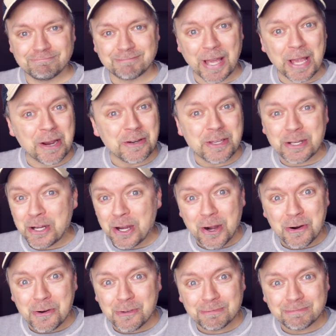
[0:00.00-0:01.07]
here you
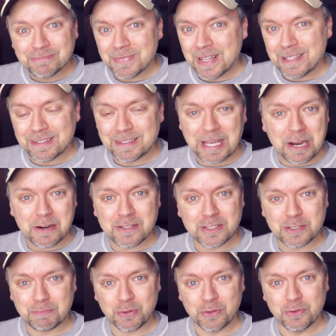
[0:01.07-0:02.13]
go. There's
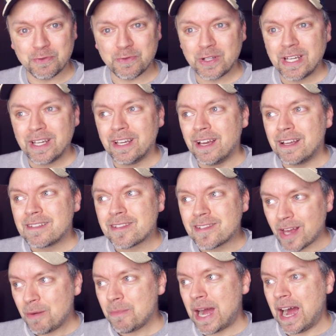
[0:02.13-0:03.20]
the proof.
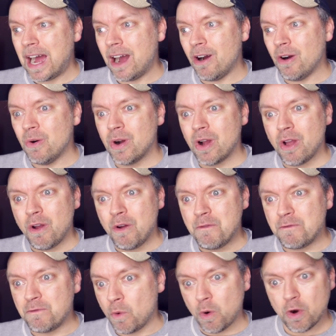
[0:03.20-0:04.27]
Somehow,
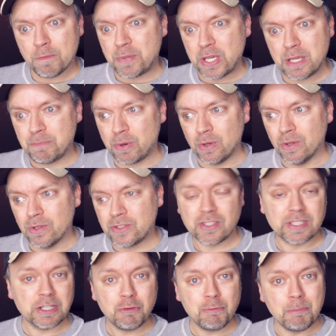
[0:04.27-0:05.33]
4 people
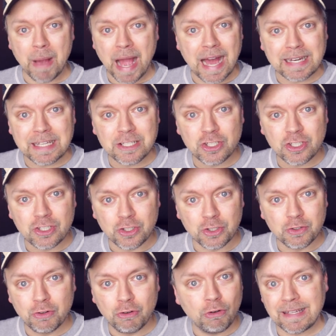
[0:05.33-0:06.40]
still managed
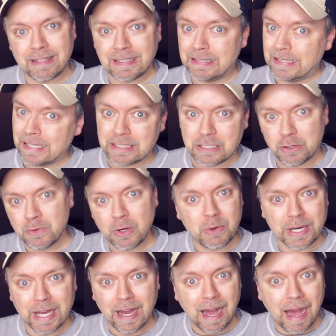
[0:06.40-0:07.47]
to get
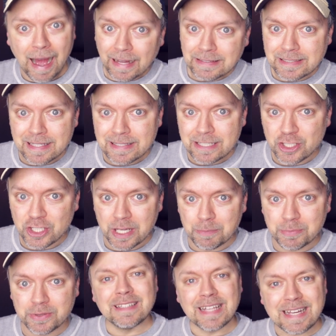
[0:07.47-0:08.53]
corona onto the
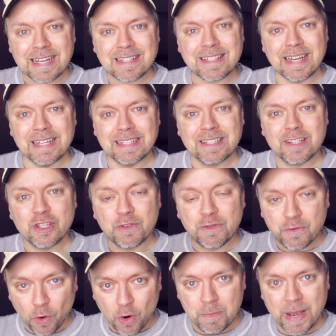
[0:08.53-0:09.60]
ship. Like I said, the
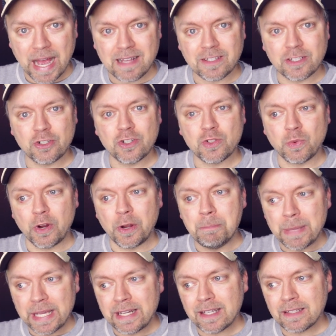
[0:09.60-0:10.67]
4 passengers were
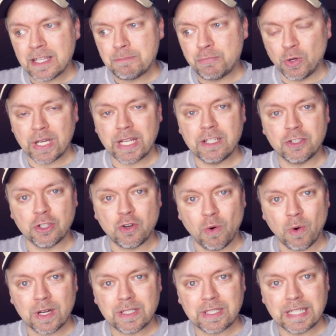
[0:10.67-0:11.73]
immediately put into
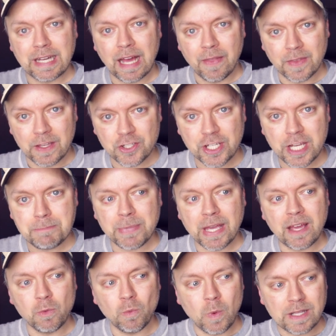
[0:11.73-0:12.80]
quarantine on the ship,
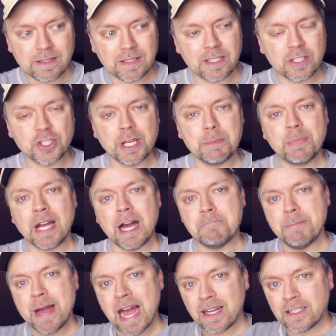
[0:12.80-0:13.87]
and once the ship
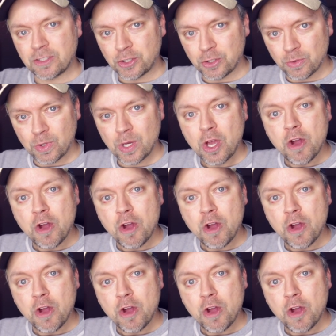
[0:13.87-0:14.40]
got back to